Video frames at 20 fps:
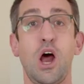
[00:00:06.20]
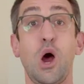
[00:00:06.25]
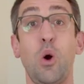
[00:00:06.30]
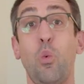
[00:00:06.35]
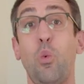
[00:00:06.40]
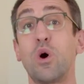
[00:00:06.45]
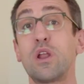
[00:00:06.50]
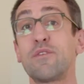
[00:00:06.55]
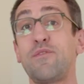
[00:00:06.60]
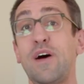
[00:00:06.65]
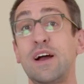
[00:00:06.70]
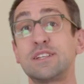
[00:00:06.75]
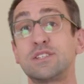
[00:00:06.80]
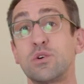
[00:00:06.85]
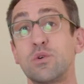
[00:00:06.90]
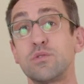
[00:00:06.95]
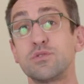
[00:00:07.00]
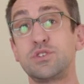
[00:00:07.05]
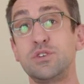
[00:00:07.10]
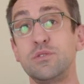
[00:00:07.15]
What if I
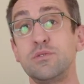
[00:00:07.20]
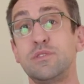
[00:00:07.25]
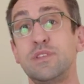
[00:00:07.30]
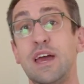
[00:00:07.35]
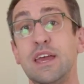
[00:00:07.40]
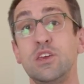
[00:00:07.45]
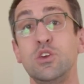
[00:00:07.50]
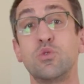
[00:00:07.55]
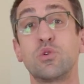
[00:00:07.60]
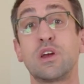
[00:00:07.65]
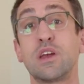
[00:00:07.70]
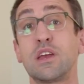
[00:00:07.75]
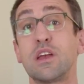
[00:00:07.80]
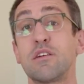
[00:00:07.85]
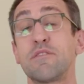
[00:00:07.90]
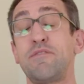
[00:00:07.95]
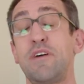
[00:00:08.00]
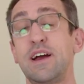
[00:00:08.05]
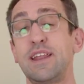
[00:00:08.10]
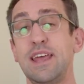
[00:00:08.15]
told you that you could get
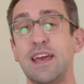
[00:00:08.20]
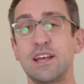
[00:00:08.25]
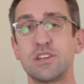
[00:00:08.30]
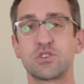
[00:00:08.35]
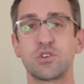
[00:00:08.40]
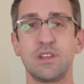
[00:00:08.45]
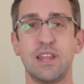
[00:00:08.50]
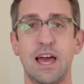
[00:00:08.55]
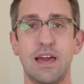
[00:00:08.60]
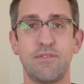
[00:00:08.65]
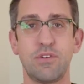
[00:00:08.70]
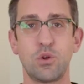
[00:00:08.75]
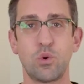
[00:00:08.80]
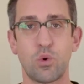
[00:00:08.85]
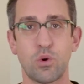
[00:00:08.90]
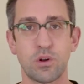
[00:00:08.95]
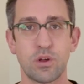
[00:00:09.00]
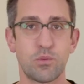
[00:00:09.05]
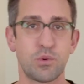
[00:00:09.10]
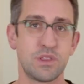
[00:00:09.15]
your financial life in
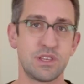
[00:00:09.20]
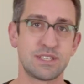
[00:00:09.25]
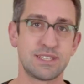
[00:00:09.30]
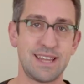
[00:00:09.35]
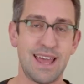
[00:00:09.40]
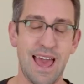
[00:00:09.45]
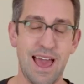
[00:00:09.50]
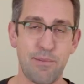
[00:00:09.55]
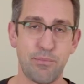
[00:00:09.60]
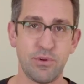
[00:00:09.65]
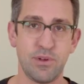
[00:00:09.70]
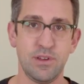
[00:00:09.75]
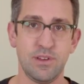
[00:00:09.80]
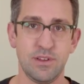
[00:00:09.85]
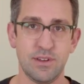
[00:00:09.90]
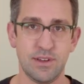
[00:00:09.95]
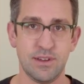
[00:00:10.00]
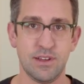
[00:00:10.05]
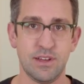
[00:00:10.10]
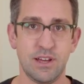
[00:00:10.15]
order with a snap
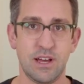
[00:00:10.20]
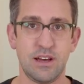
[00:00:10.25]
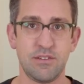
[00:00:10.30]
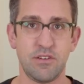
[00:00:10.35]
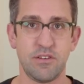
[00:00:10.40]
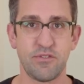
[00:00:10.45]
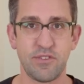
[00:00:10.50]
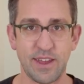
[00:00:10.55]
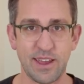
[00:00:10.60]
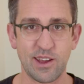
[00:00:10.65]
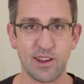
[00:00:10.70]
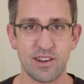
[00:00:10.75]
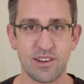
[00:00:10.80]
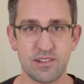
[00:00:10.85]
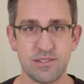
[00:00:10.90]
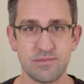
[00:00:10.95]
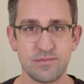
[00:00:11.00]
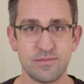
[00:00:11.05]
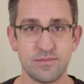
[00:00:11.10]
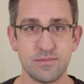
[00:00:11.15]
of a
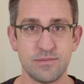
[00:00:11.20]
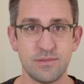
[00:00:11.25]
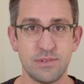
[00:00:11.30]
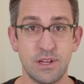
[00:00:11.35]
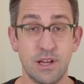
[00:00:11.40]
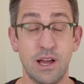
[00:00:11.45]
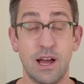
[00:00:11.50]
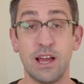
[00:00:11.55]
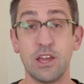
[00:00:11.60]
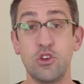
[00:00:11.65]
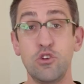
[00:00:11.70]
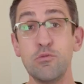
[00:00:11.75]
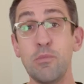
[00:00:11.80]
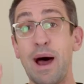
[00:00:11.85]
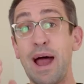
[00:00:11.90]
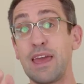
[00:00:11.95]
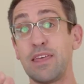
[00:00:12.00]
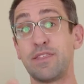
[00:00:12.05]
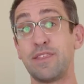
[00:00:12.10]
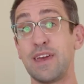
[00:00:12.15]
finger? You
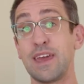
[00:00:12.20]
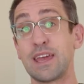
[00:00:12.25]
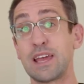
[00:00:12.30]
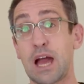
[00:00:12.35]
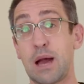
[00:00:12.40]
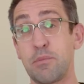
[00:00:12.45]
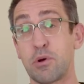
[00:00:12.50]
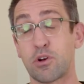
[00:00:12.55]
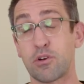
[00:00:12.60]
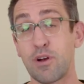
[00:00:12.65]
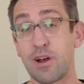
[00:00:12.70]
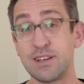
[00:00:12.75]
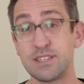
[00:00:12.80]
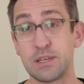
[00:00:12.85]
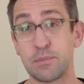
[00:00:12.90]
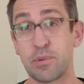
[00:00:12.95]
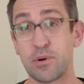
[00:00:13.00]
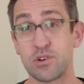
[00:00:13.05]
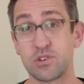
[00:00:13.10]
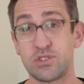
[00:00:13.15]
might think I'm a
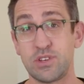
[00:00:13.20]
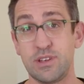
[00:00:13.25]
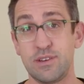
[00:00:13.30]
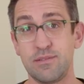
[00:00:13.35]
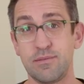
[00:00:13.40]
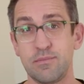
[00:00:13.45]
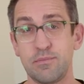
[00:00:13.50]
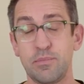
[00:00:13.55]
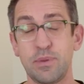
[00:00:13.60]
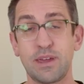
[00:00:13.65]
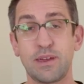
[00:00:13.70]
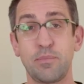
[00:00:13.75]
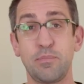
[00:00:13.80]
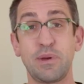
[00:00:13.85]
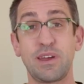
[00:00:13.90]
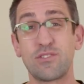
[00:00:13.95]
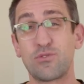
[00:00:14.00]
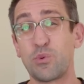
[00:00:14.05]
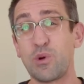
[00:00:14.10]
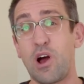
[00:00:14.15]
crazy person
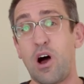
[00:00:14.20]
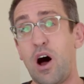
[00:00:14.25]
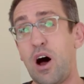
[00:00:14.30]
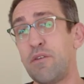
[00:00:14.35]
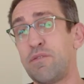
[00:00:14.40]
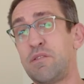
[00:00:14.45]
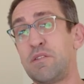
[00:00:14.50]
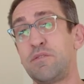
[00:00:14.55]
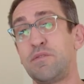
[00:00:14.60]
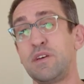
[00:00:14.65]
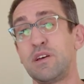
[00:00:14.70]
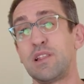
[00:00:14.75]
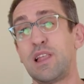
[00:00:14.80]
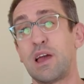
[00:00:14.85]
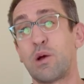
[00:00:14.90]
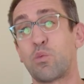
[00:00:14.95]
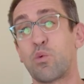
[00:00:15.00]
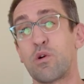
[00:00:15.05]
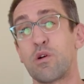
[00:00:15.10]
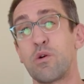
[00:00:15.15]
because we often feel
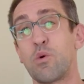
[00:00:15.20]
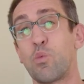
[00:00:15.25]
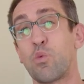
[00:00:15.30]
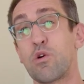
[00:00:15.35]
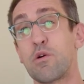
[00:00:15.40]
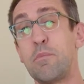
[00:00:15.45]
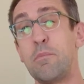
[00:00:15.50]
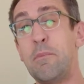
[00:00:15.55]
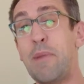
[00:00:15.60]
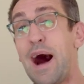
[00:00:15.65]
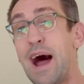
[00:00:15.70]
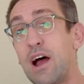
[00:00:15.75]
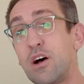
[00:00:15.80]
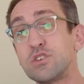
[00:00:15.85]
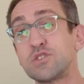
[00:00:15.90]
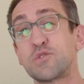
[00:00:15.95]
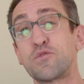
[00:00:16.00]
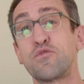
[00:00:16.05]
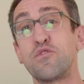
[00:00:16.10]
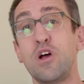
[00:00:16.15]
like we're
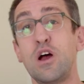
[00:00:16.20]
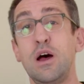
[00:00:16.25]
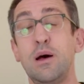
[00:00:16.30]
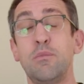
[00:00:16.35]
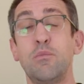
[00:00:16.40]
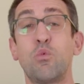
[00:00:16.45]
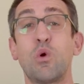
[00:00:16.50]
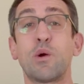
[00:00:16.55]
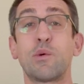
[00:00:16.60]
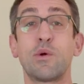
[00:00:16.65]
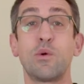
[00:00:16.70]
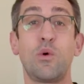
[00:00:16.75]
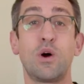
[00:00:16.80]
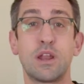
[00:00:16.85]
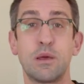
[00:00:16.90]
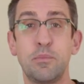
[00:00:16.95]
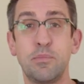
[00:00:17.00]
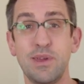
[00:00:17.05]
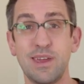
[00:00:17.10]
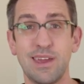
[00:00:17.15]
miles from where we
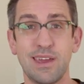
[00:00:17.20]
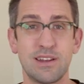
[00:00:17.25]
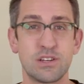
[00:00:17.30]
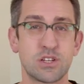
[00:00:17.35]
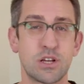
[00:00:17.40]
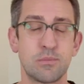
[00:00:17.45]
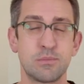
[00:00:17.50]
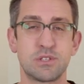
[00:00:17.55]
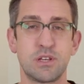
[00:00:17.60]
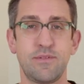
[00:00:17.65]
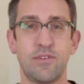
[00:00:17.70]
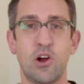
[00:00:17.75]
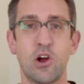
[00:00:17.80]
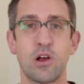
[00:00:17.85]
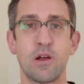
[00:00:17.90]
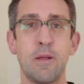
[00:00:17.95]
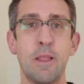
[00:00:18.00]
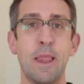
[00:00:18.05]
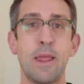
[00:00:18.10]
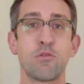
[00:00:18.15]
want to be in terms of
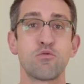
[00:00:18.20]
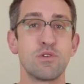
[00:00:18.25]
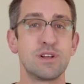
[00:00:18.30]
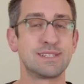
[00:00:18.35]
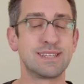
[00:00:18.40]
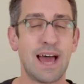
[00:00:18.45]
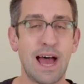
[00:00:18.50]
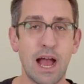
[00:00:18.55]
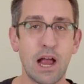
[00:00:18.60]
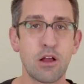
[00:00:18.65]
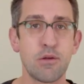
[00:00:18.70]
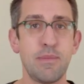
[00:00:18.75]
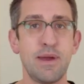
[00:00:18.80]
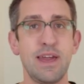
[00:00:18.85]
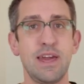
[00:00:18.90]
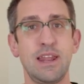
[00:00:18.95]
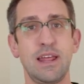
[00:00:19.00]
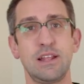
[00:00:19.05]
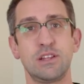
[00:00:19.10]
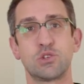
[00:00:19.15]
our
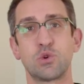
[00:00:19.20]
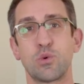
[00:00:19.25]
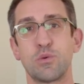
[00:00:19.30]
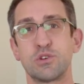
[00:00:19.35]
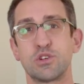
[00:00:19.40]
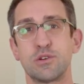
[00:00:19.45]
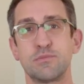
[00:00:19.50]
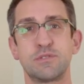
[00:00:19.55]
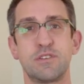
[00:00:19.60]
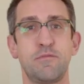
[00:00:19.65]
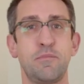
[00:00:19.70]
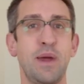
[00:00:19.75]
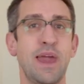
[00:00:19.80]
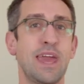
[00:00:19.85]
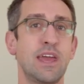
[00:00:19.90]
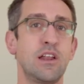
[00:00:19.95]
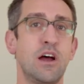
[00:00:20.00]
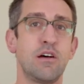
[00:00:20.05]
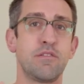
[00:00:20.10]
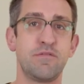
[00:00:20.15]
retirement, in terms of
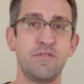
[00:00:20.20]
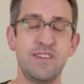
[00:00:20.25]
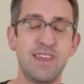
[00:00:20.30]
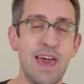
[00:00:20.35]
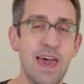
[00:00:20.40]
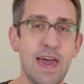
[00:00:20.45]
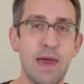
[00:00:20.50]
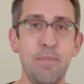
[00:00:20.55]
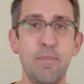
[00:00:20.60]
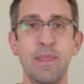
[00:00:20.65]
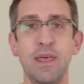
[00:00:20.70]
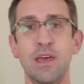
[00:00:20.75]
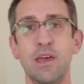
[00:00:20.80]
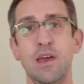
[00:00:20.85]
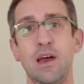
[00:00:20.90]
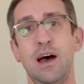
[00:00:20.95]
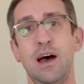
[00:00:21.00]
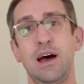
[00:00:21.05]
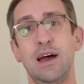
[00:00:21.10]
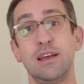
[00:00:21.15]
paying off debt,
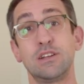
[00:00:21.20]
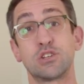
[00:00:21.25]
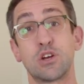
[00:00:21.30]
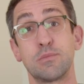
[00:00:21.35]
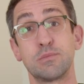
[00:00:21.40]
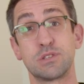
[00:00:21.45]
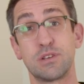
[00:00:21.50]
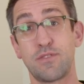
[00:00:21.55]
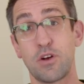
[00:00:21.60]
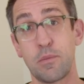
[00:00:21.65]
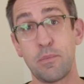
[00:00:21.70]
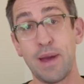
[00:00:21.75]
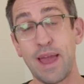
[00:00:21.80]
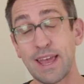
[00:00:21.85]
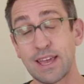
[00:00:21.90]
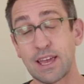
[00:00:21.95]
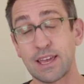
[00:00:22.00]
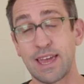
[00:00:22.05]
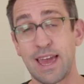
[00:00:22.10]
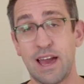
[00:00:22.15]
in terms of our
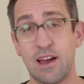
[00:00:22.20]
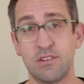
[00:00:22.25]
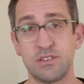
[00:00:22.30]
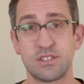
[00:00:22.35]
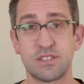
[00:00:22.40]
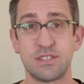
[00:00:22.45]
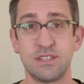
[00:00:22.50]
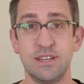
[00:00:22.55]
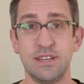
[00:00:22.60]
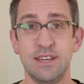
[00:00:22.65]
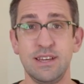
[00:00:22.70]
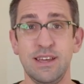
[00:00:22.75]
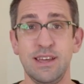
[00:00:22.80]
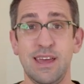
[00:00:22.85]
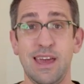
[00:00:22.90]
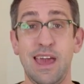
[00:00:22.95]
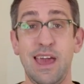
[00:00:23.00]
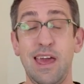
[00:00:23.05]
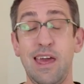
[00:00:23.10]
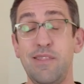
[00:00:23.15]
bank accounts.
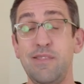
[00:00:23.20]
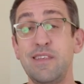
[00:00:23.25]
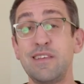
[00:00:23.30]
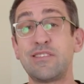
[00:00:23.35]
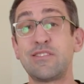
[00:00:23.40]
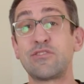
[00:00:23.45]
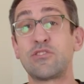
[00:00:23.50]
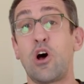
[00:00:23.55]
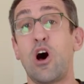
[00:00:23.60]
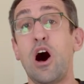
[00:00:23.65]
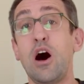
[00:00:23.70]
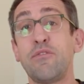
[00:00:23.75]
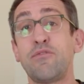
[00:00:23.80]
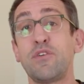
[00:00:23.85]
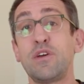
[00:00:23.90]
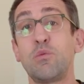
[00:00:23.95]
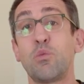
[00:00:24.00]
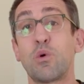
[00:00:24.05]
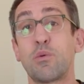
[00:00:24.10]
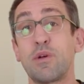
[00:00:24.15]
And this is
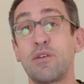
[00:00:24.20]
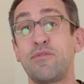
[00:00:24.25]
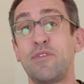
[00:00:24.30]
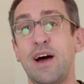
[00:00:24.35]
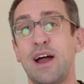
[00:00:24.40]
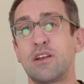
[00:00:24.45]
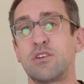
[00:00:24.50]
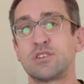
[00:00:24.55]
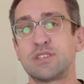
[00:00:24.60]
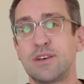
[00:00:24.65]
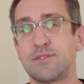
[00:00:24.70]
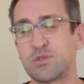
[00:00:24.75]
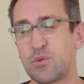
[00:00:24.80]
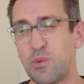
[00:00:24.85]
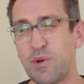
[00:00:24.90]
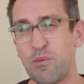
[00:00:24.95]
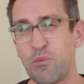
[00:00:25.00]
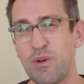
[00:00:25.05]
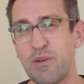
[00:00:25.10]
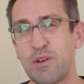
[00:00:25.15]
often where we find ourselves
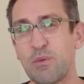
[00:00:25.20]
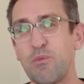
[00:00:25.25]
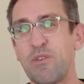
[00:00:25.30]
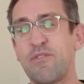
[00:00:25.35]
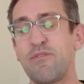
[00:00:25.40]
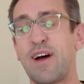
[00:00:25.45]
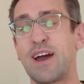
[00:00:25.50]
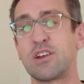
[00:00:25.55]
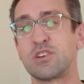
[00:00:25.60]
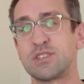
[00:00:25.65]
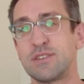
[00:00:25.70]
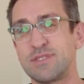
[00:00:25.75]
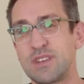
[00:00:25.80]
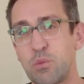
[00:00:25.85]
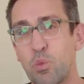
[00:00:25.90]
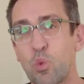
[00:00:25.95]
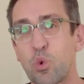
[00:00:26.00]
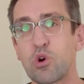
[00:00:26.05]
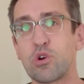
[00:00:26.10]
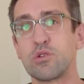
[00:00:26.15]
when we find ourselves
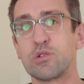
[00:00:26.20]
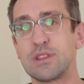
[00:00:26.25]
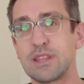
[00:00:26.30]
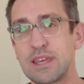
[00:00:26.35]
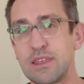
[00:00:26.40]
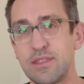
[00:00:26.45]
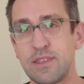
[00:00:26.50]
in worldly